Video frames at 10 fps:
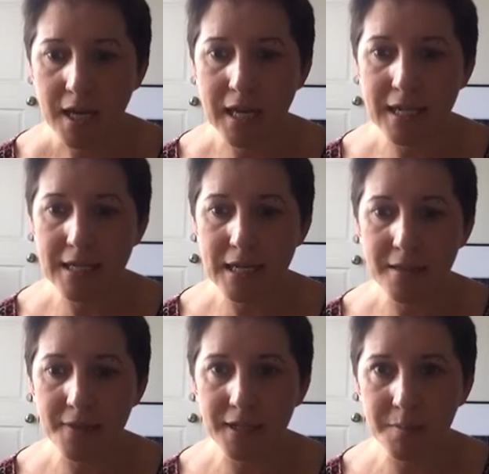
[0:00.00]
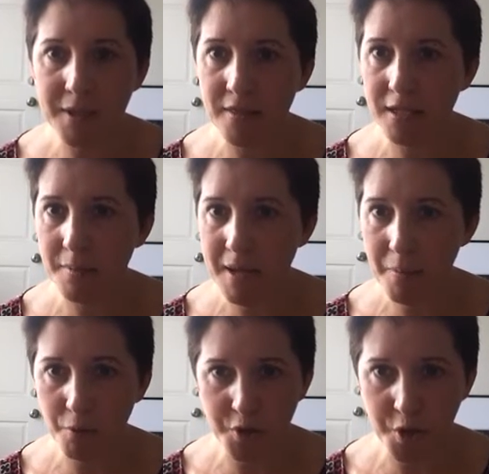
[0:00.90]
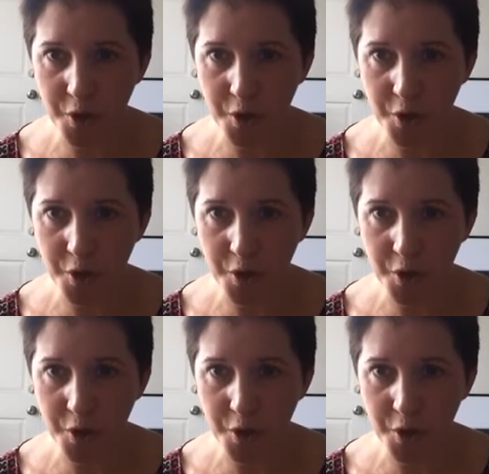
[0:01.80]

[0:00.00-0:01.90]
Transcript: And that means that I'm able to